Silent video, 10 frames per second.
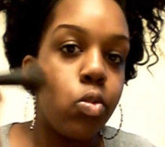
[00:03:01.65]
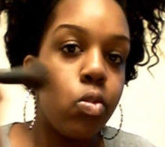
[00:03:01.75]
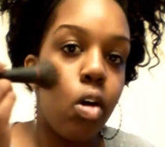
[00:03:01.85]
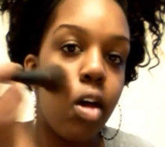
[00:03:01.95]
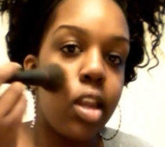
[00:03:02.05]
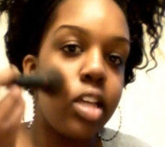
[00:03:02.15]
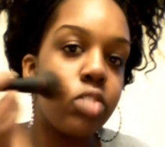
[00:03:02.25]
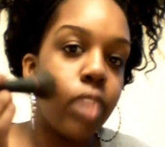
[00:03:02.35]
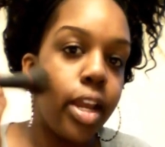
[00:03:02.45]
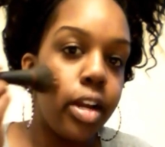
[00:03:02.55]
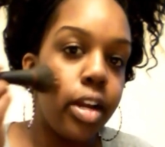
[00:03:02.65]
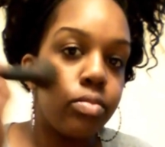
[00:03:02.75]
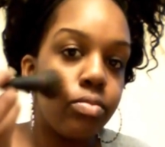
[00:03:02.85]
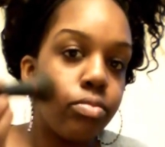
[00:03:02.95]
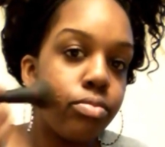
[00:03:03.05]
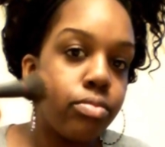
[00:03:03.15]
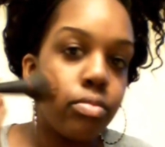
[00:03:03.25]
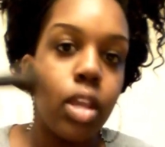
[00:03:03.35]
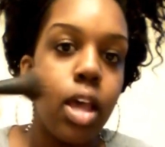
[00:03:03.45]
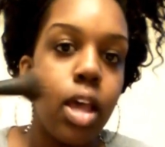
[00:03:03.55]
doing all this right here,
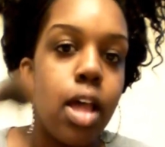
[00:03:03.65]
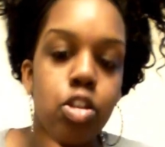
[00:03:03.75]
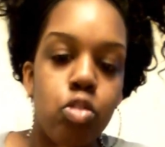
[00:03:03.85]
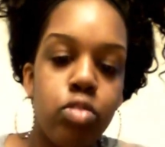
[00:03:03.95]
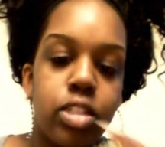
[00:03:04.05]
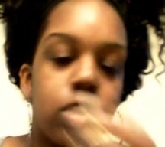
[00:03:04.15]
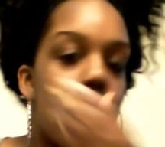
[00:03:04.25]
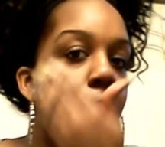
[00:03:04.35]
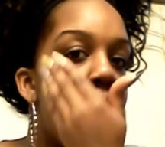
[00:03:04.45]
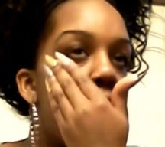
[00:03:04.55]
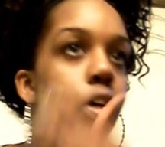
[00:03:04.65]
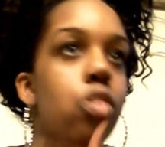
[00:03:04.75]
you just gonna have